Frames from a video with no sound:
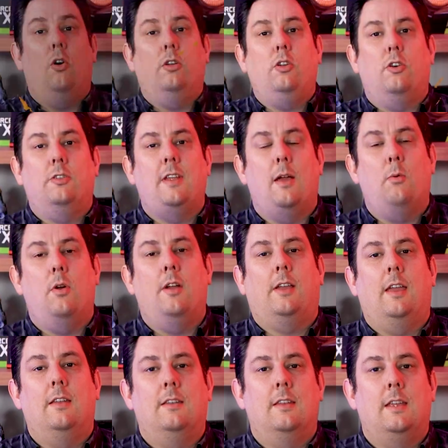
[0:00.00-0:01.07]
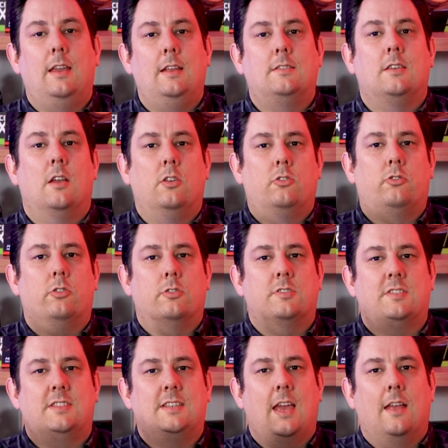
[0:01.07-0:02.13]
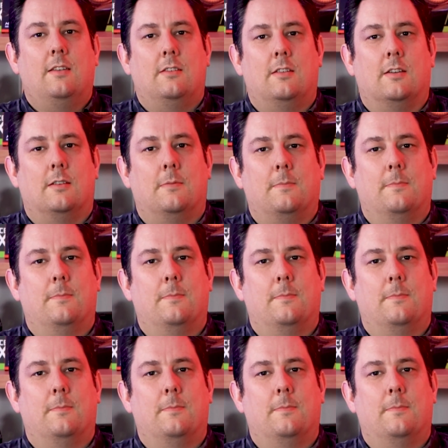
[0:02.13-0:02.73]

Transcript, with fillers: all your networking needs, trust Tender.